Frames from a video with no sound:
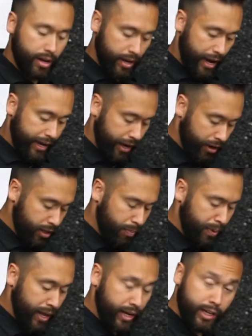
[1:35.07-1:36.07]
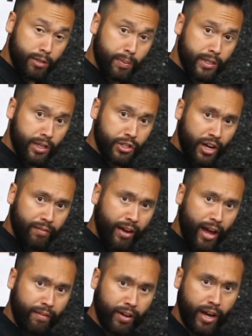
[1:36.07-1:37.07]
I carry in the appendix position. I
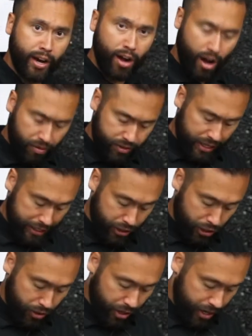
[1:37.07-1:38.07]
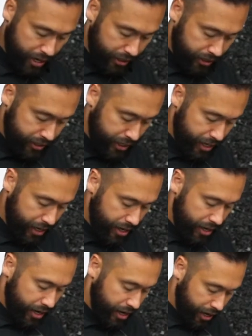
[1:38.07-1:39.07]
have it kind of offset so you can kind of see,
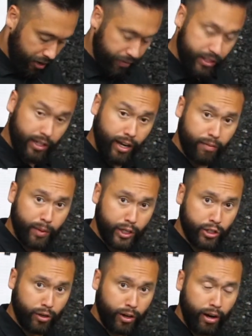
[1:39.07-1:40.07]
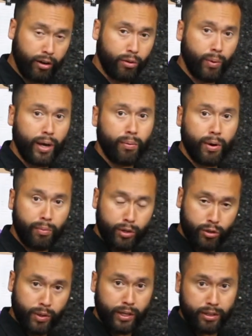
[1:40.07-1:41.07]
and I obviously have my shirt out of the way. When we're
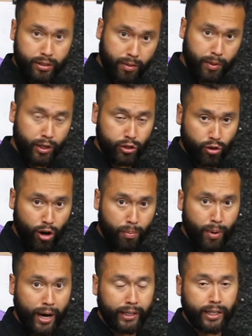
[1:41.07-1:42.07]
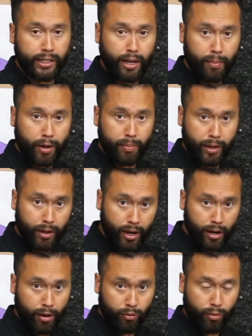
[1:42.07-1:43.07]
doing some of the draw practice, I'm going to be
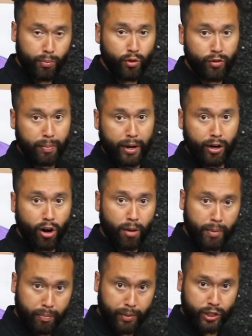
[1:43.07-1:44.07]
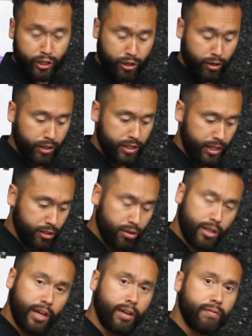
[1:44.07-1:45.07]
removing my garment, but just so you can see. So
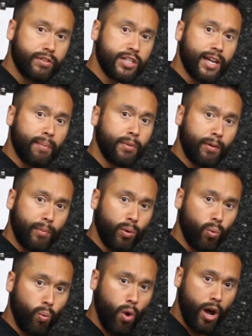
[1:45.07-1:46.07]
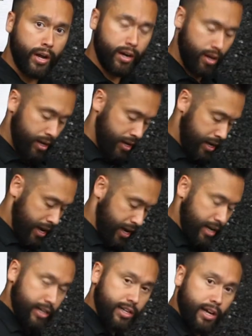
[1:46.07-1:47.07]
think of step number 1
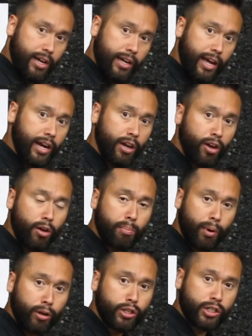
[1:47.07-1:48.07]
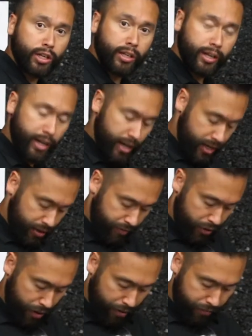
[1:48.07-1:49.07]
as getting a good purchase on the gun. If
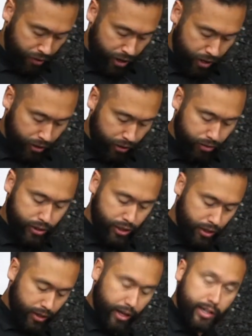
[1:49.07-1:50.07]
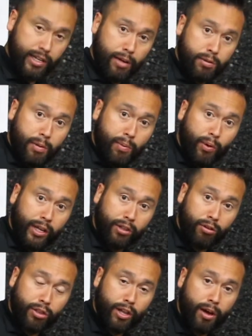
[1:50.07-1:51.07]
you have your gun close to you, a lot of times people get
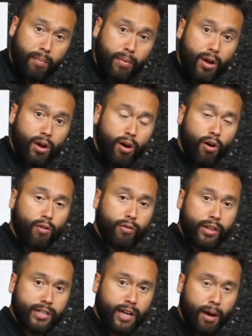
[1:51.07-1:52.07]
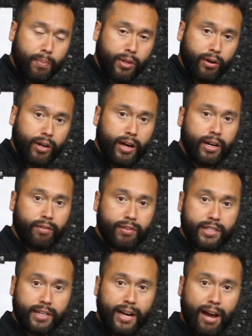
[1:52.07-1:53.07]
their thumb over the top of their gun. If
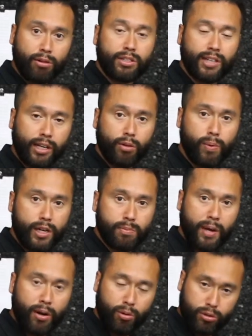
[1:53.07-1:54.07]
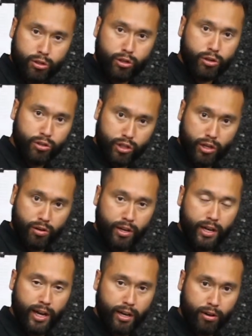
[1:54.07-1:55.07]
it's an outside the waistband holster, usually you can
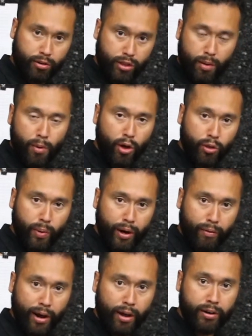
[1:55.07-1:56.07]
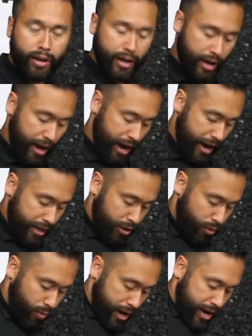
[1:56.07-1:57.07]
get your thumb all the way around.
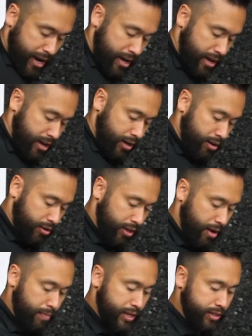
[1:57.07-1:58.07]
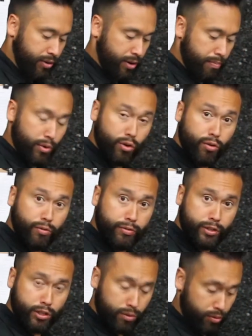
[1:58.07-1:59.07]
Either way, your thumb is going to move
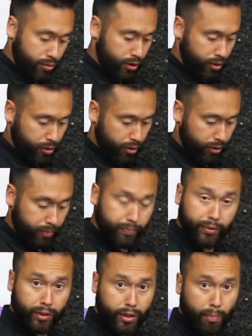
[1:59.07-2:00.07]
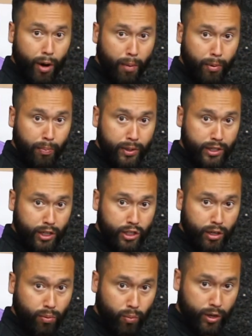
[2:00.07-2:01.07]
to the proper
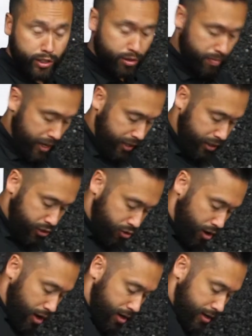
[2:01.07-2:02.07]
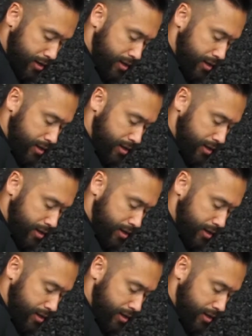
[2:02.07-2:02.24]
position once you make the draw.